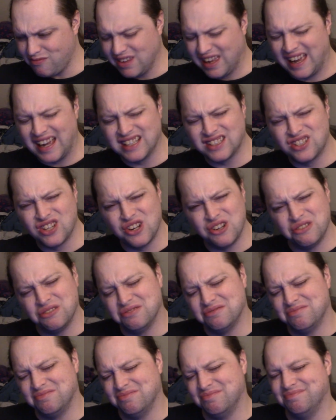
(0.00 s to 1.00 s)
I
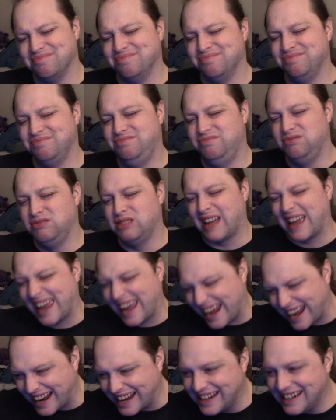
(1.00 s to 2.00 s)
don't
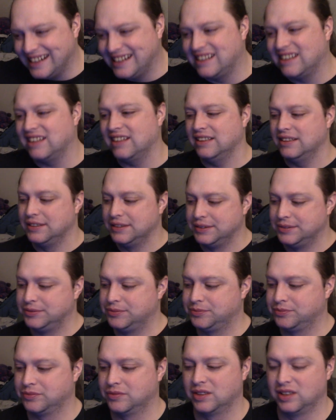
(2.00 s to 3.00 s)
hate it,
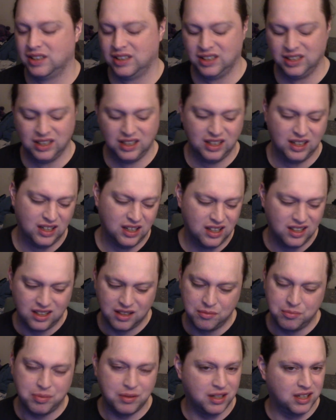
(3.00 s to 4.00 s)

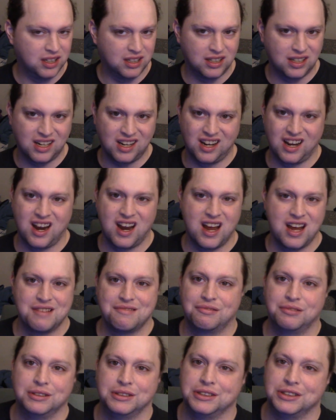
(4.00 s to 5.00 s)
but I
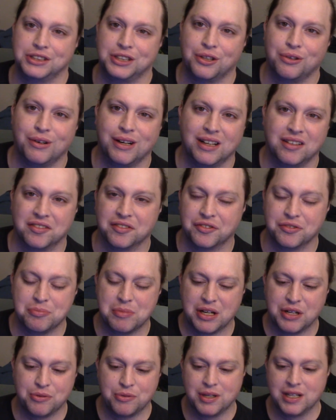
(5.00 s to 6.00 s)
wouldn't go out of
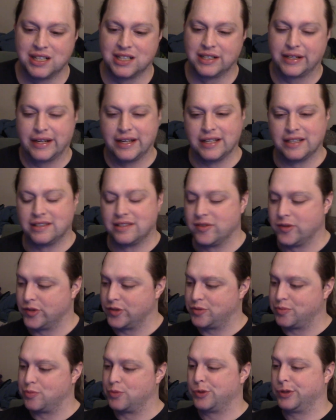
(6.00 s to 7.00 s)
my way to get
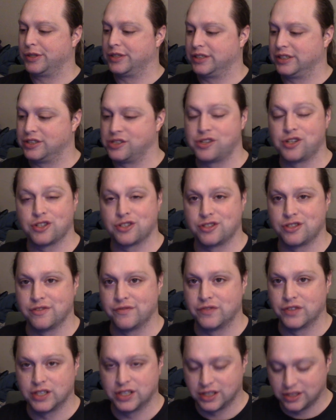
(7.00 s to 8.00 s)
this more than just the
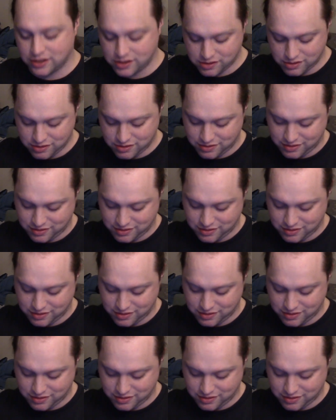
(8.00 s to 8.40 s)
video.